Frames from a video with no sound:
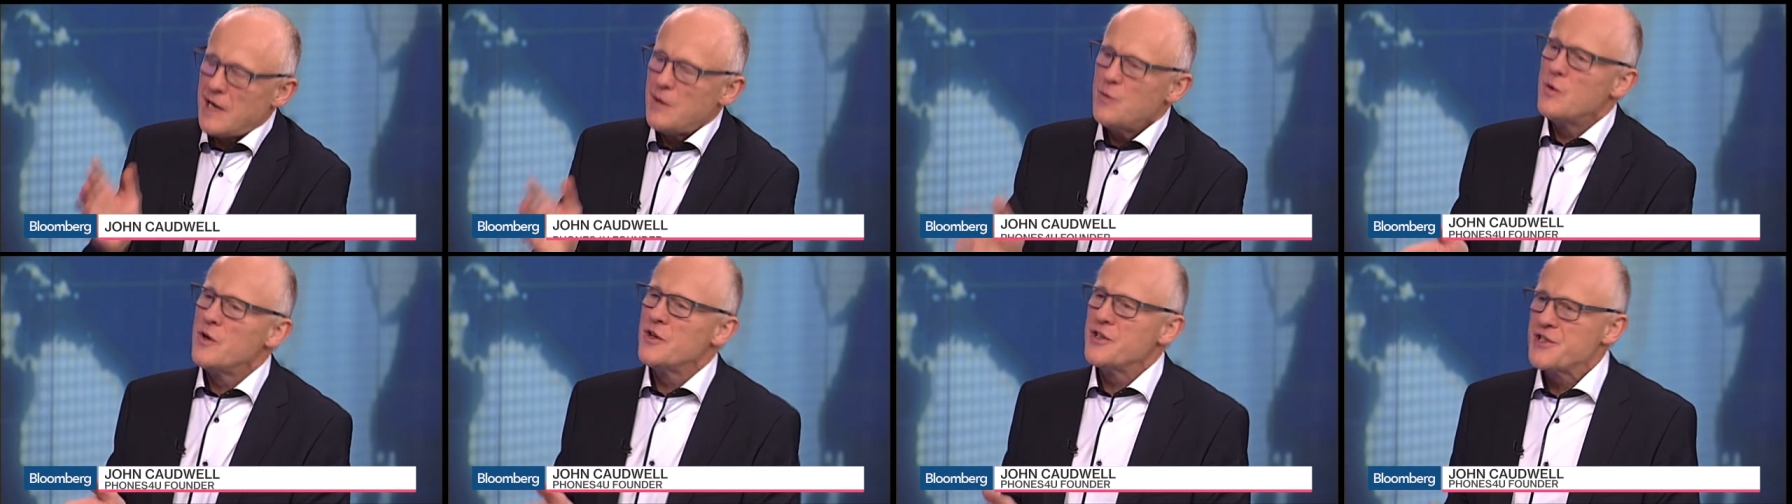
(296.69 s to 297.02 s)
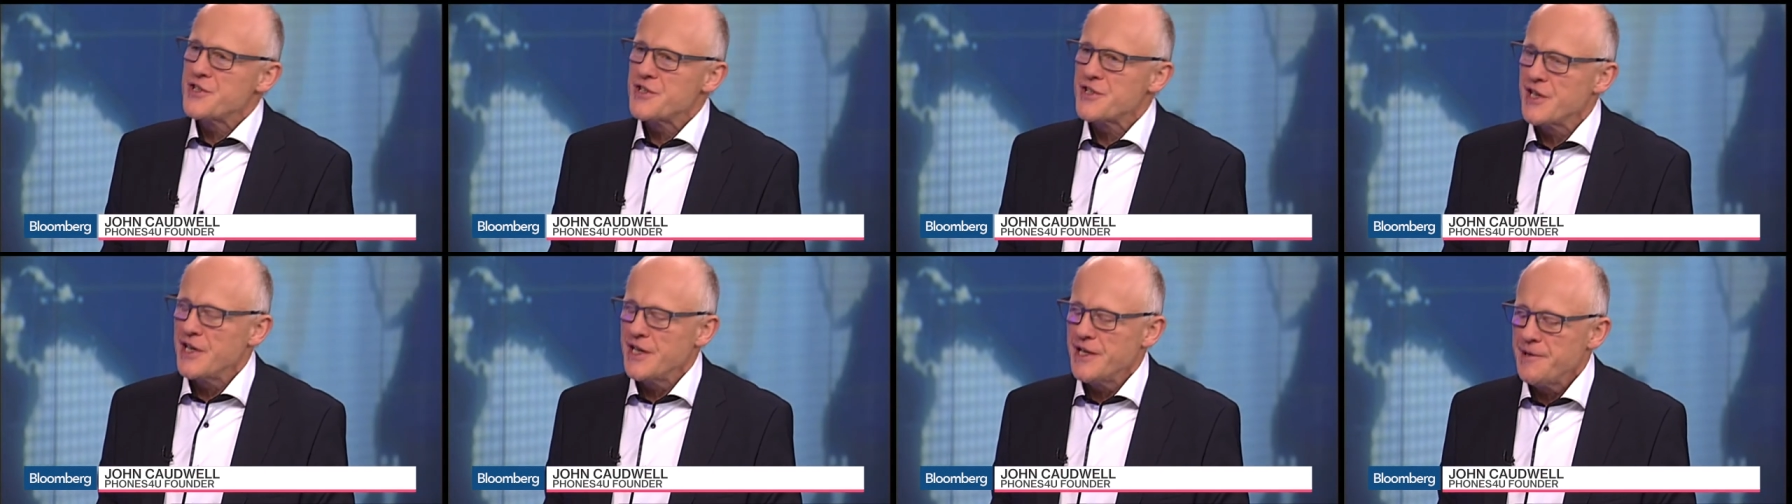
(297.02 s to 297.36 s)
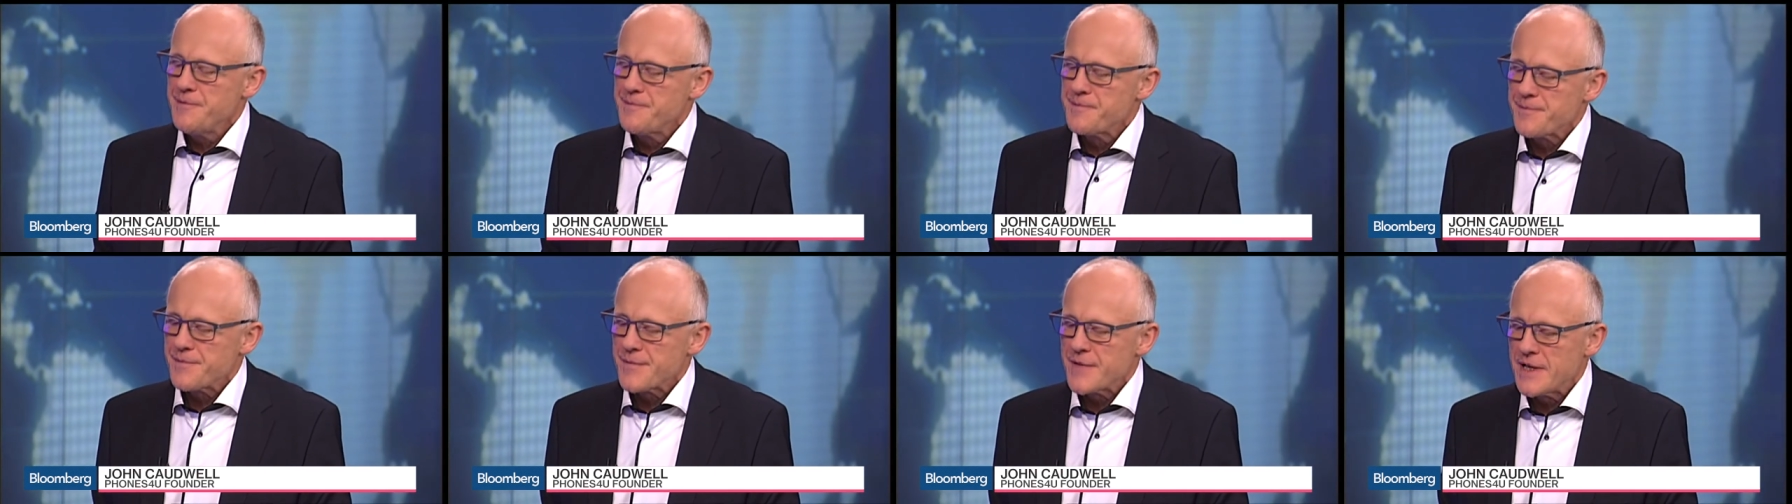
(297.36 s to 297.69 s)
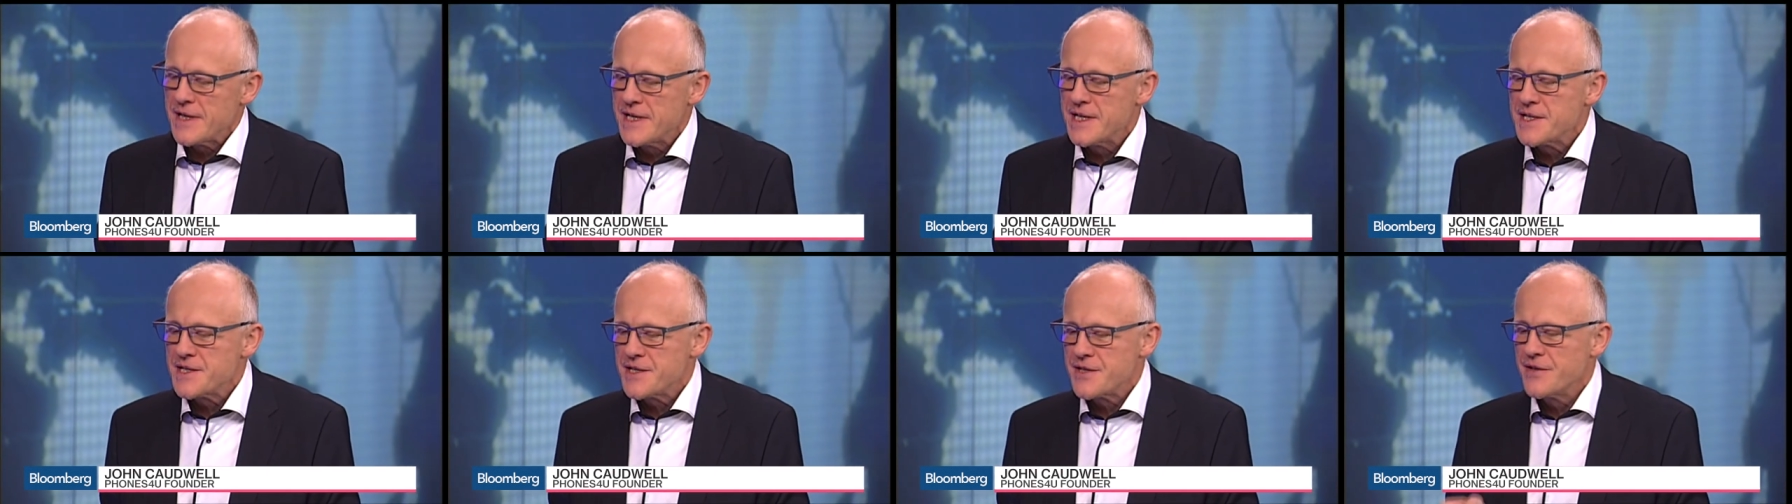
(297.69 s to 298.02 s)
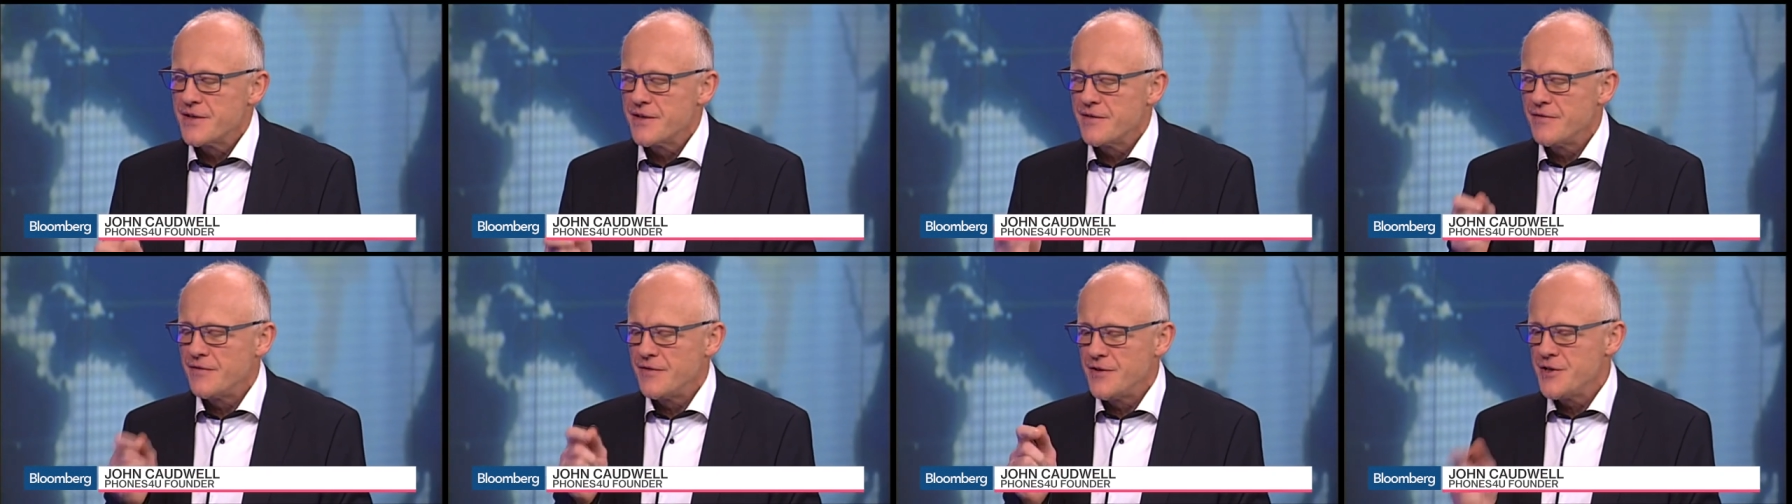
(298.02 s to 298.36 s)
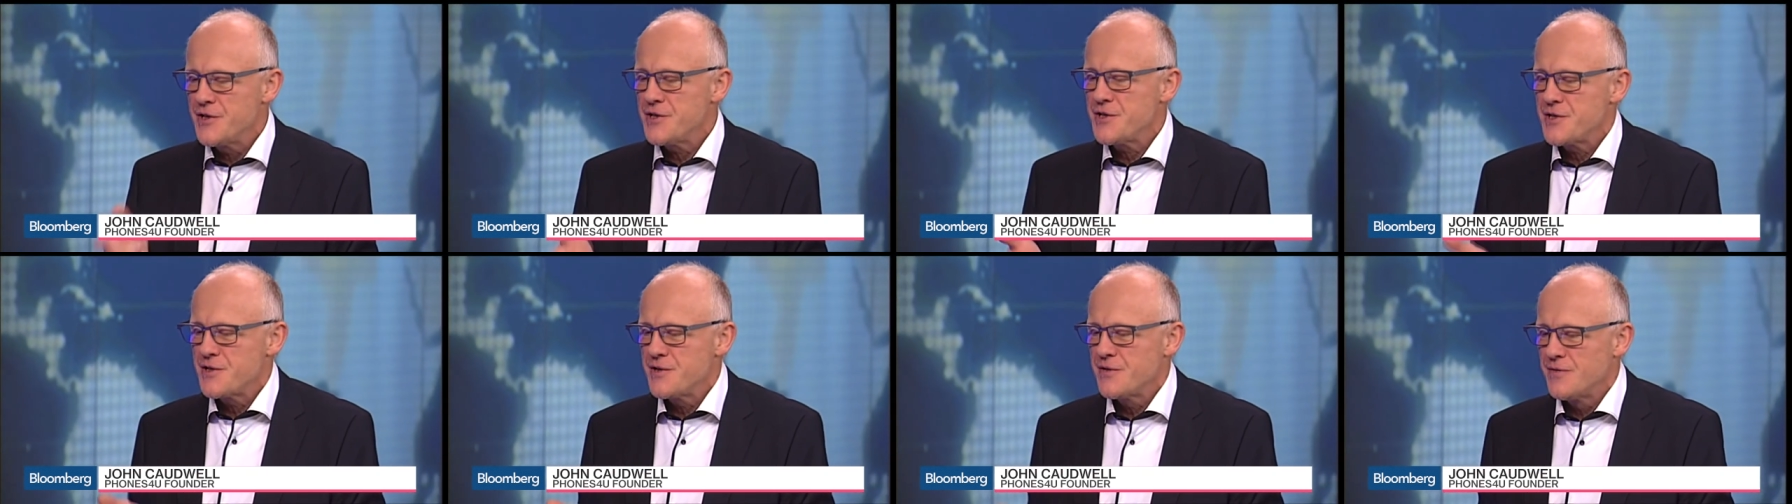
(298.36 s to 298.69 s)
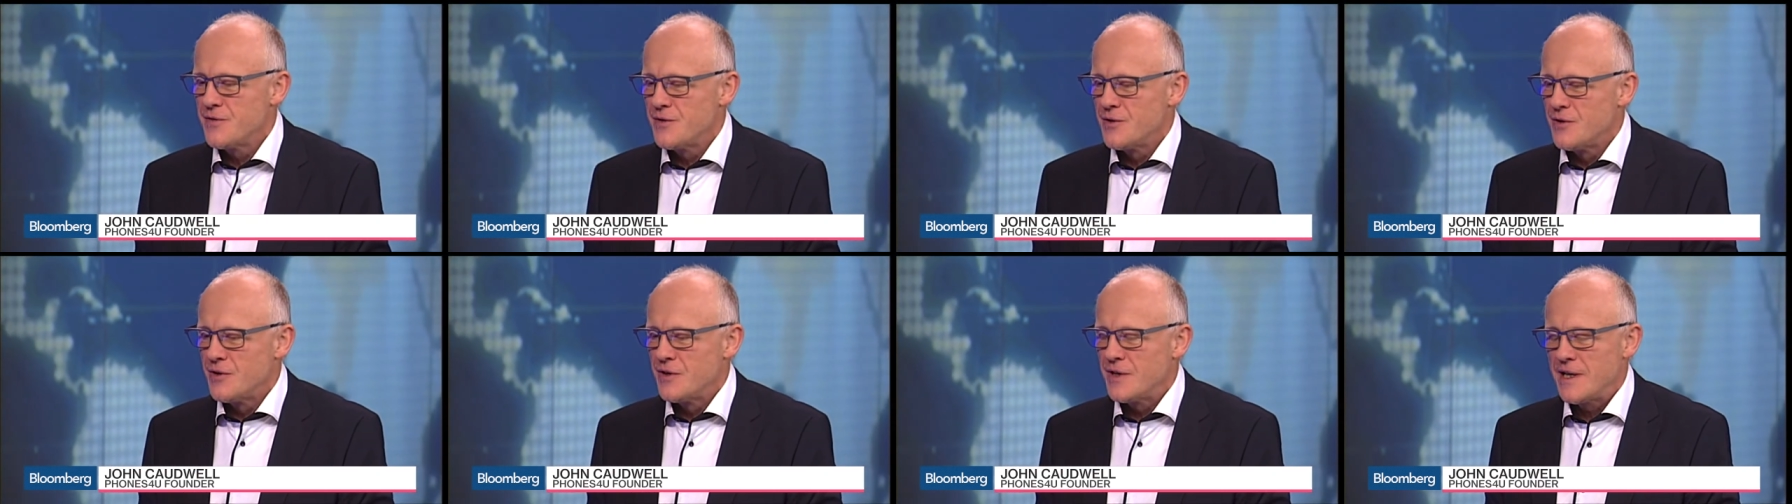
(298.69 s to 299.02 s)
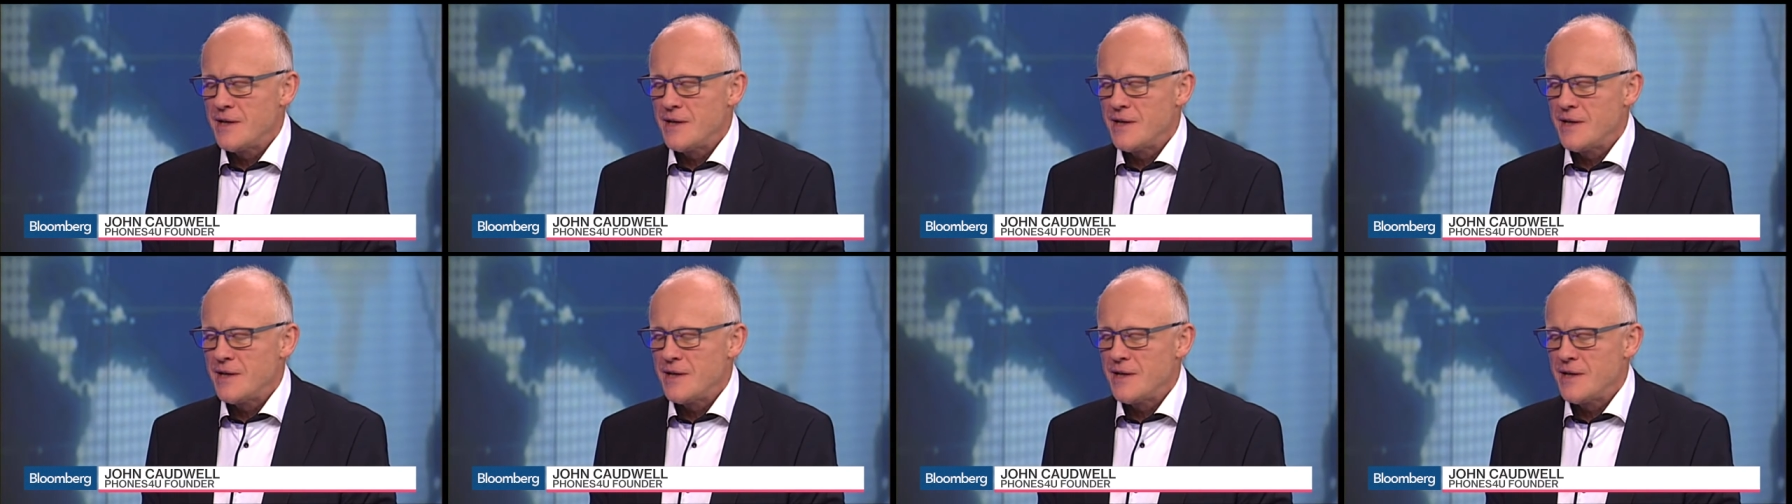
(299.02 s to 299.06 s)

would say is that, first of all,